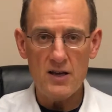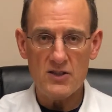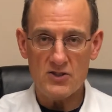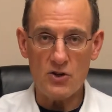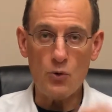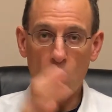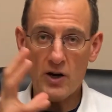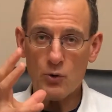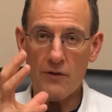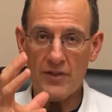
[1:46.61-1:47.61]
So you want
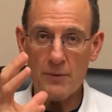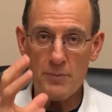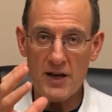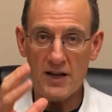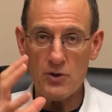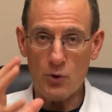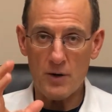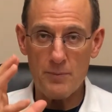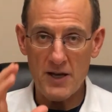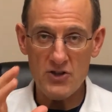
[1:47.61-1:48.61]
to do everything big. You want to
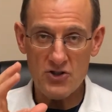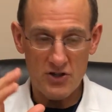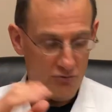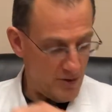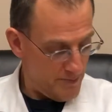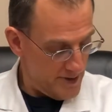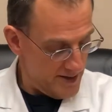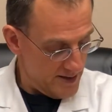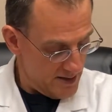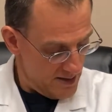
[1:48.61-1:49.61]
pinch and grip big.